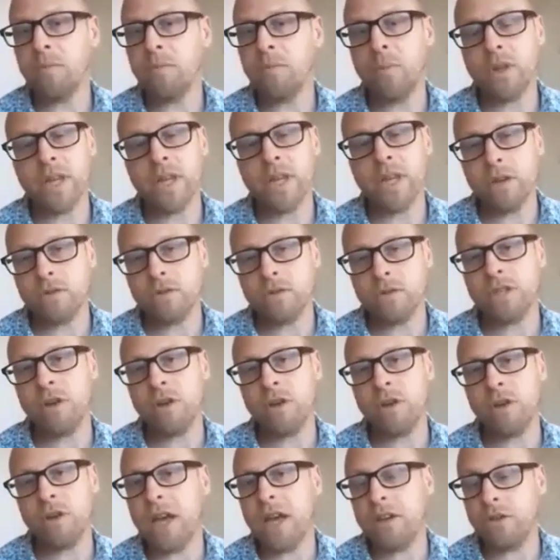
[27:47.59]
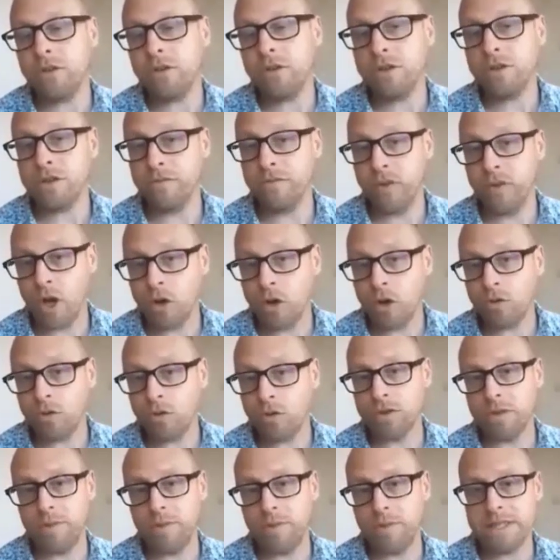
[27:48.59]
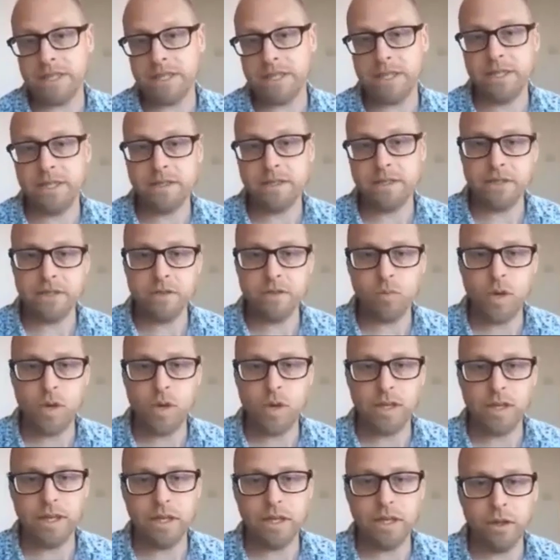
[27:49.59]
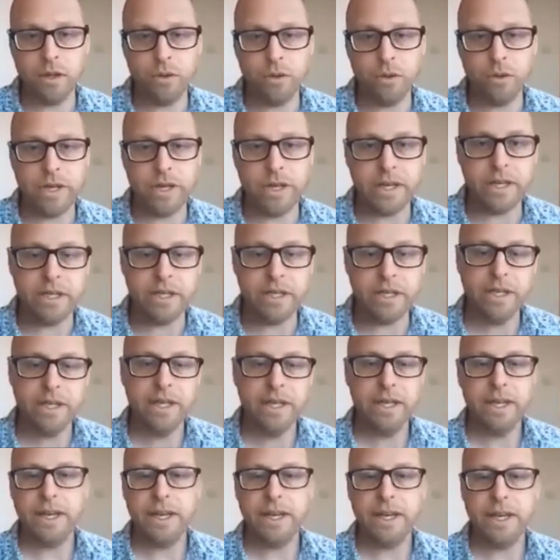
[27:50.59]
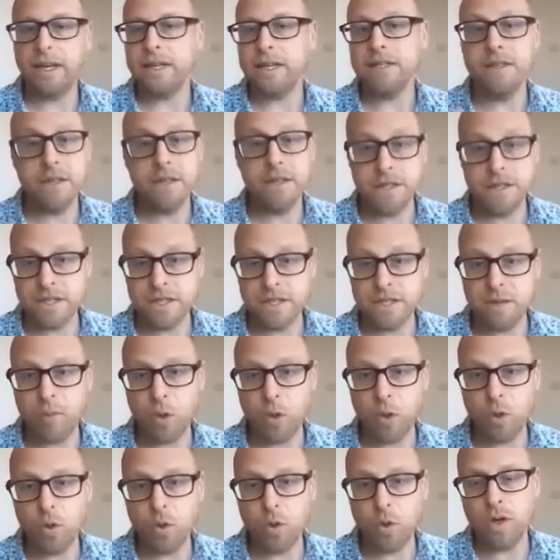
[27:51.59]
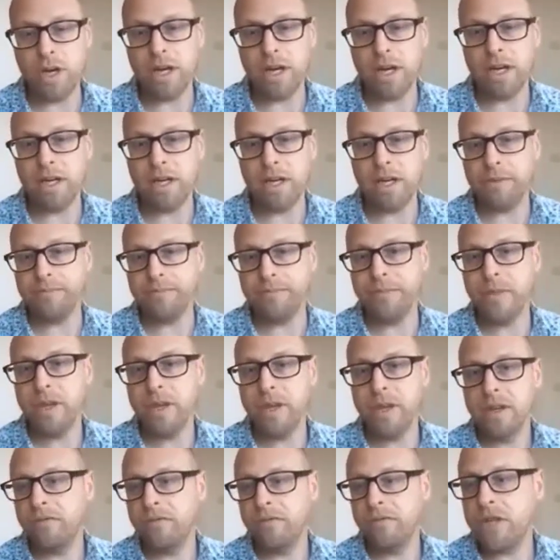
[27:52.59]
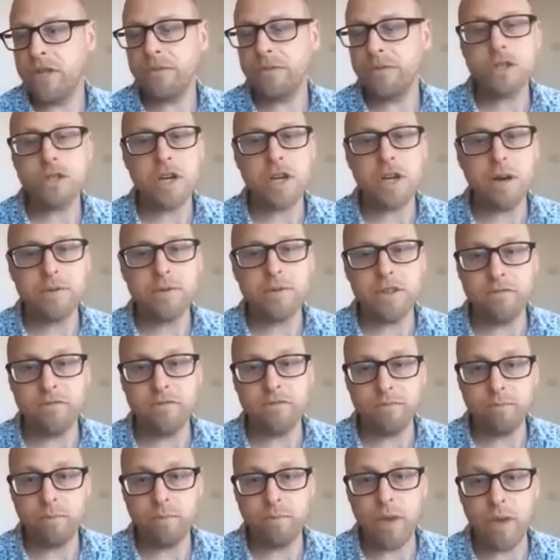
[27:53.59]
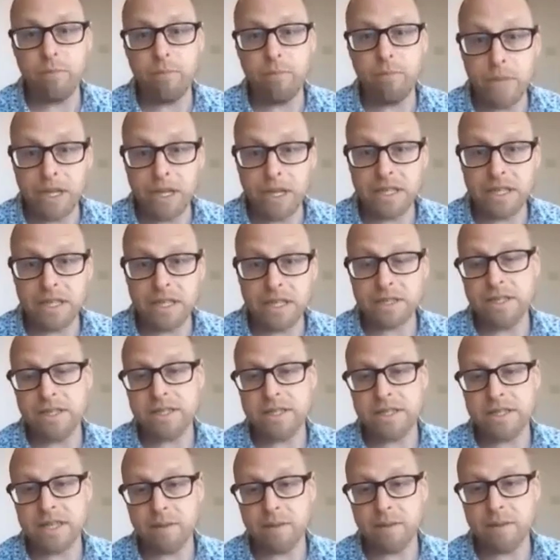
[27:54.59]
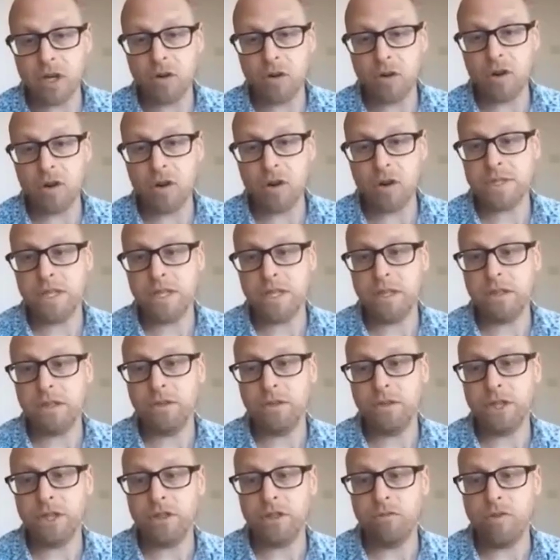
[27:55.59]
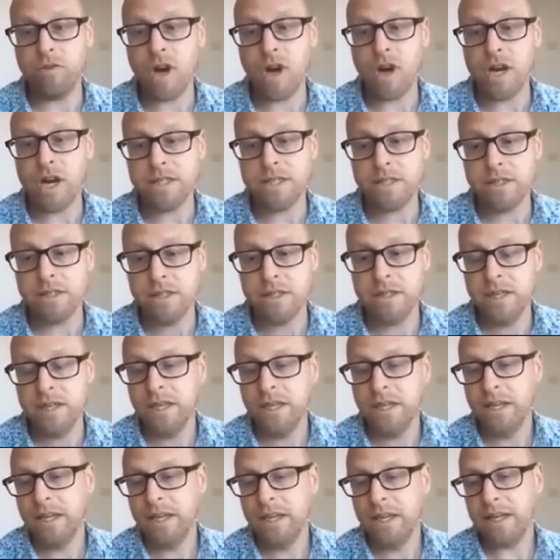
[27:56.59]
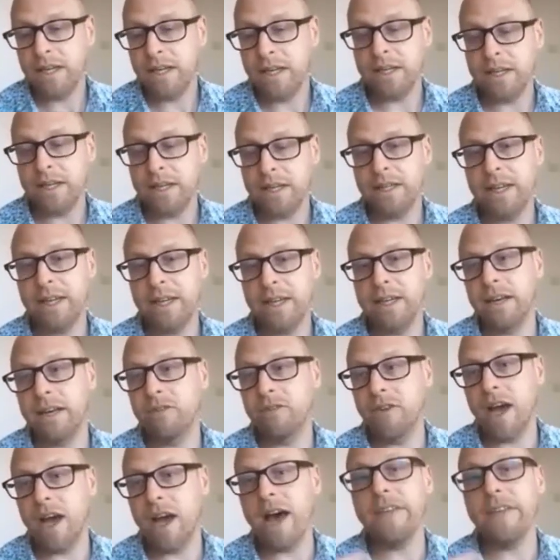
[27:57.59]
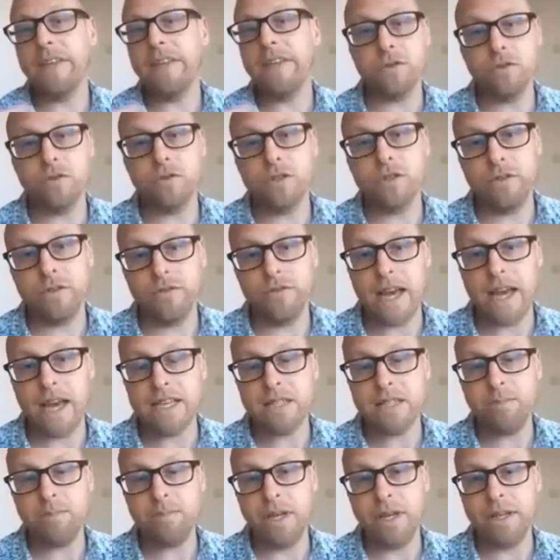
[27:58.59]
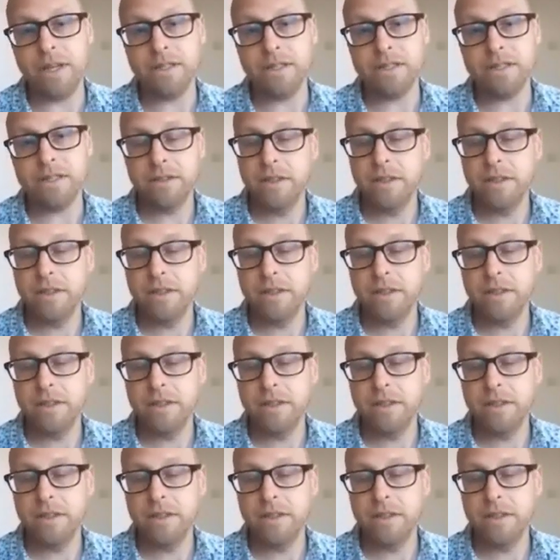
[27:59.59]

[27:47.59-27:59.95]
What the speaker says: But they also made use of local domesticates as well, including the zebu, different types of millet and summer crops, including rice and other sorts of aspects.